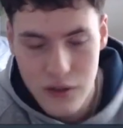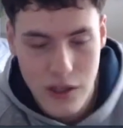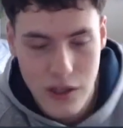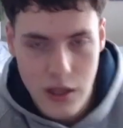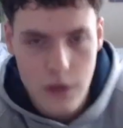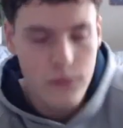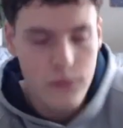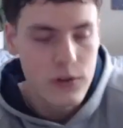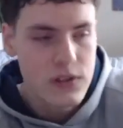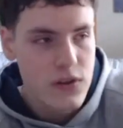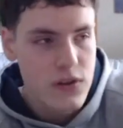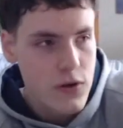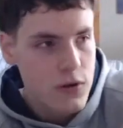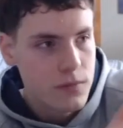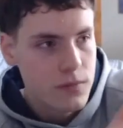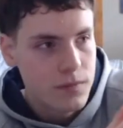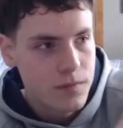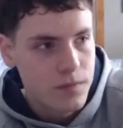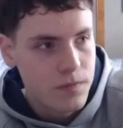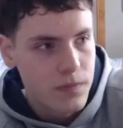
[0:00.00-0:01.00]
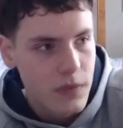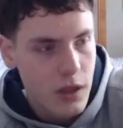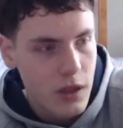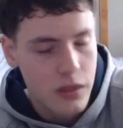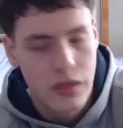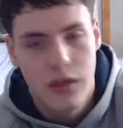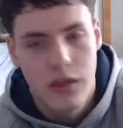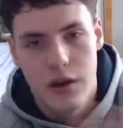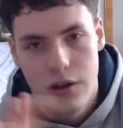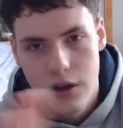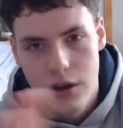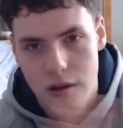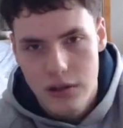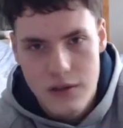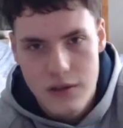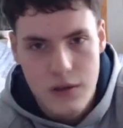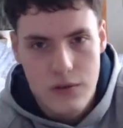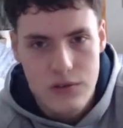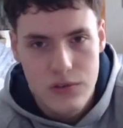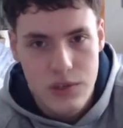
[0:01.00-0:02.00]
like if it's on
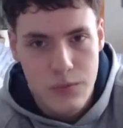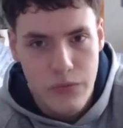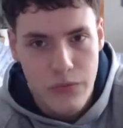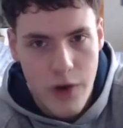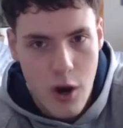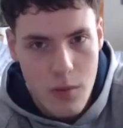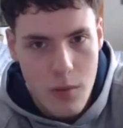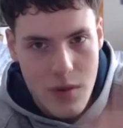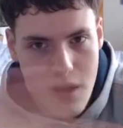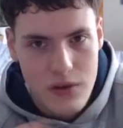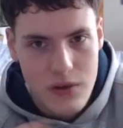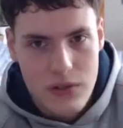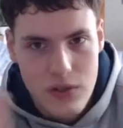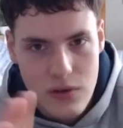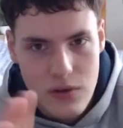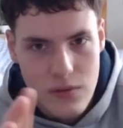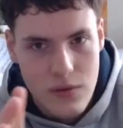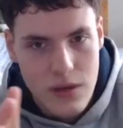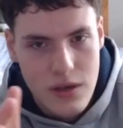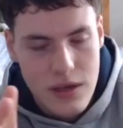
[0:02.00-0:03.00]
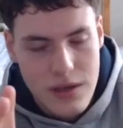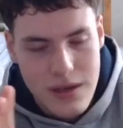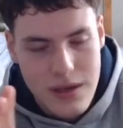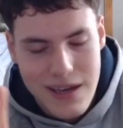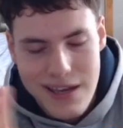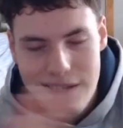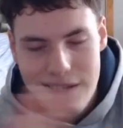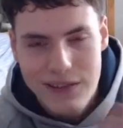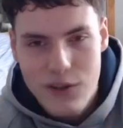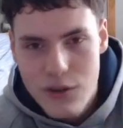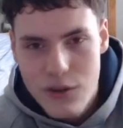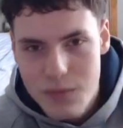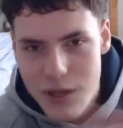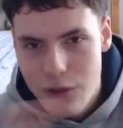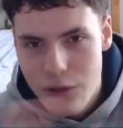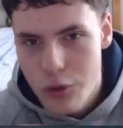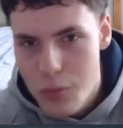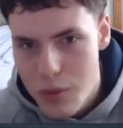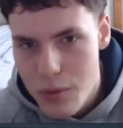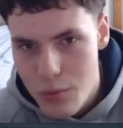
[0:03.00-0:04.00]
Thunar or some file browser, it's going to be
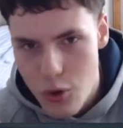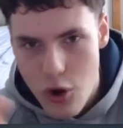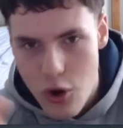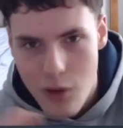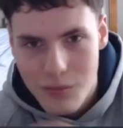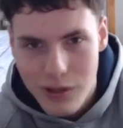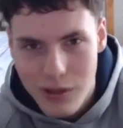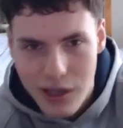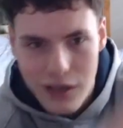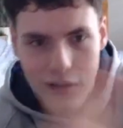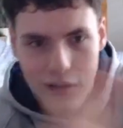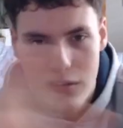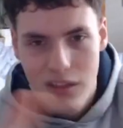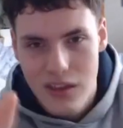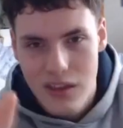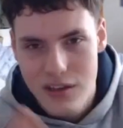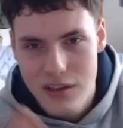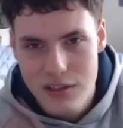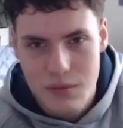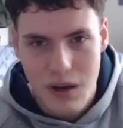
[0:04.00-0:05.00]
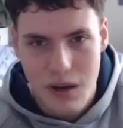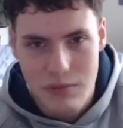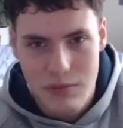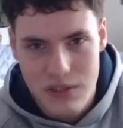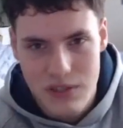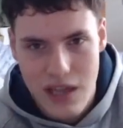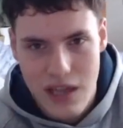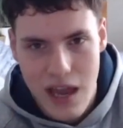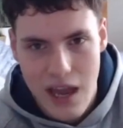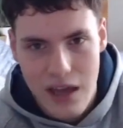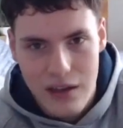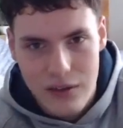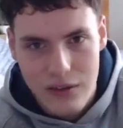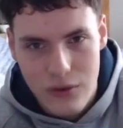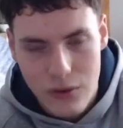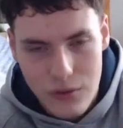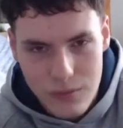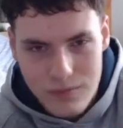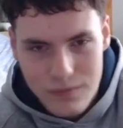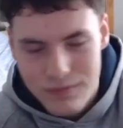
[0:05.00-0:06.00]
a little bit more complicated. Things might be scattered
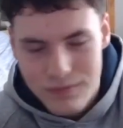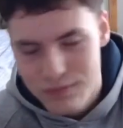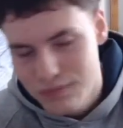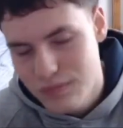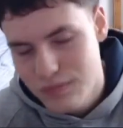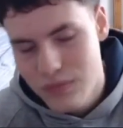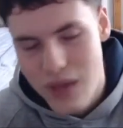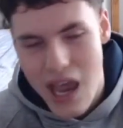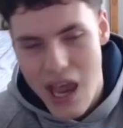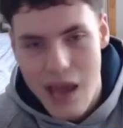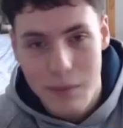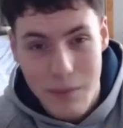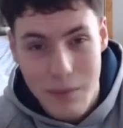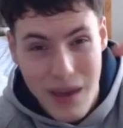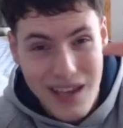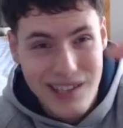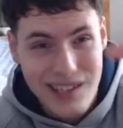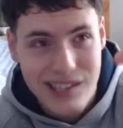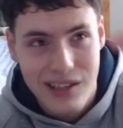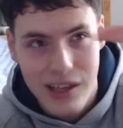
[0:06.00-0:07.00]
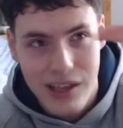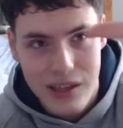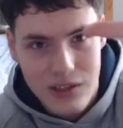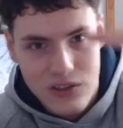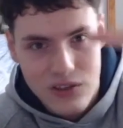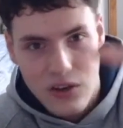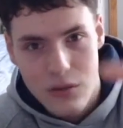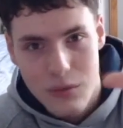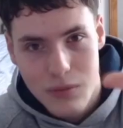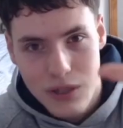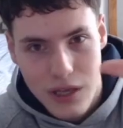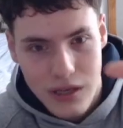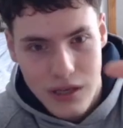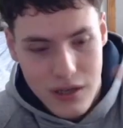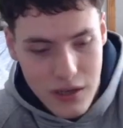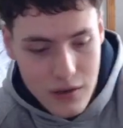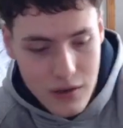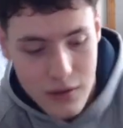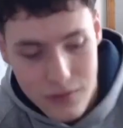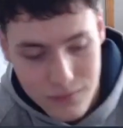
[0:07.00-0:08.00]
or at best, like it's going to be like
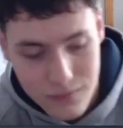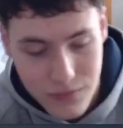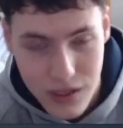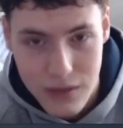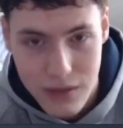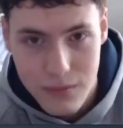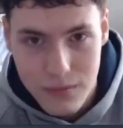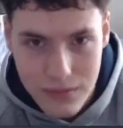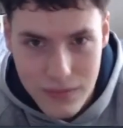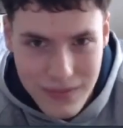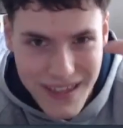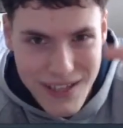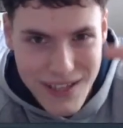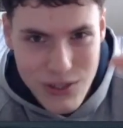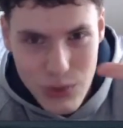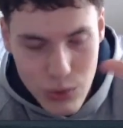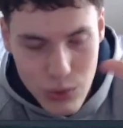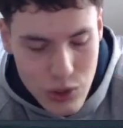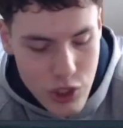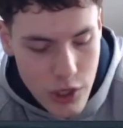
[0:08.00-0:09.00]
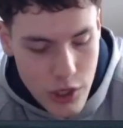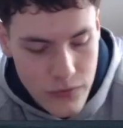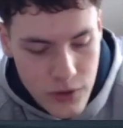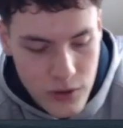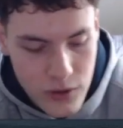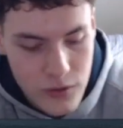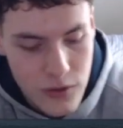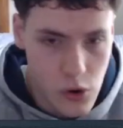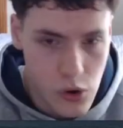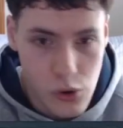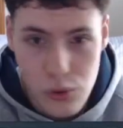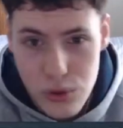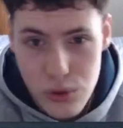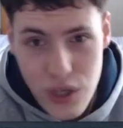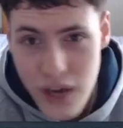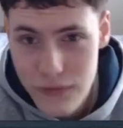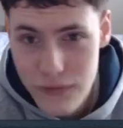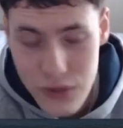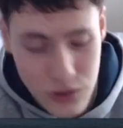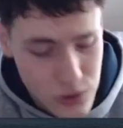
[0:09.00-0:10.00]
ne next to each other. All
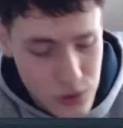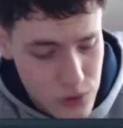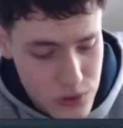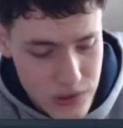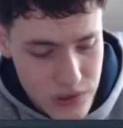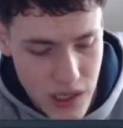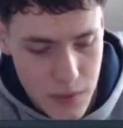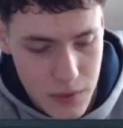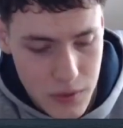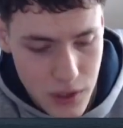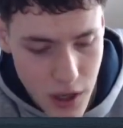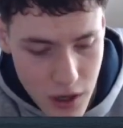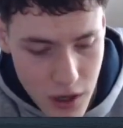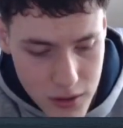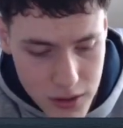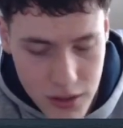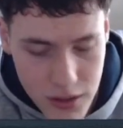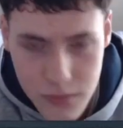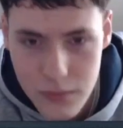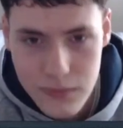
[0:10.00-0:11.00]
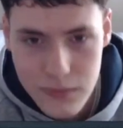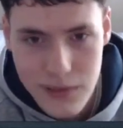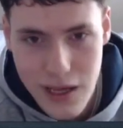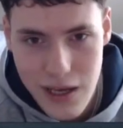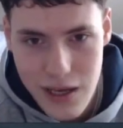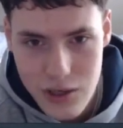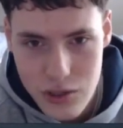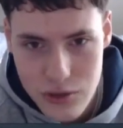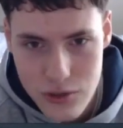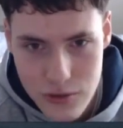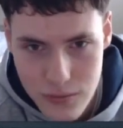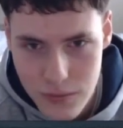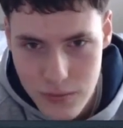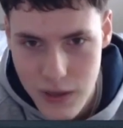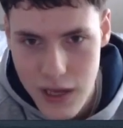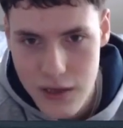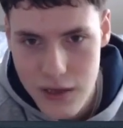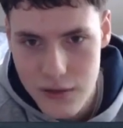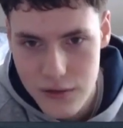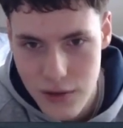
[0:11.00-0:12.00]
you have to do is type in rm dash
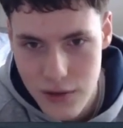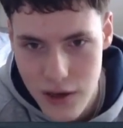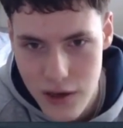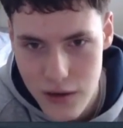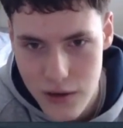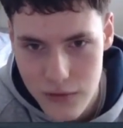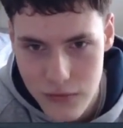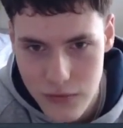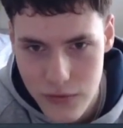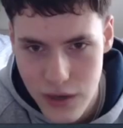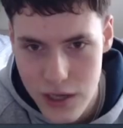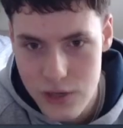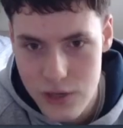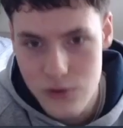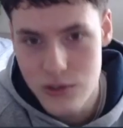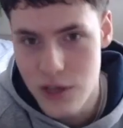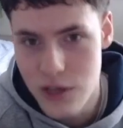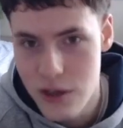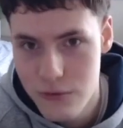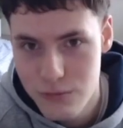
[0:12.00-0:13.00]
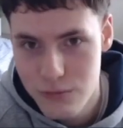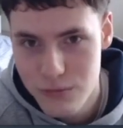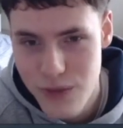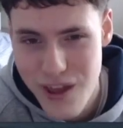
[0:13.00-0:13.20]
kdenlive and you're done.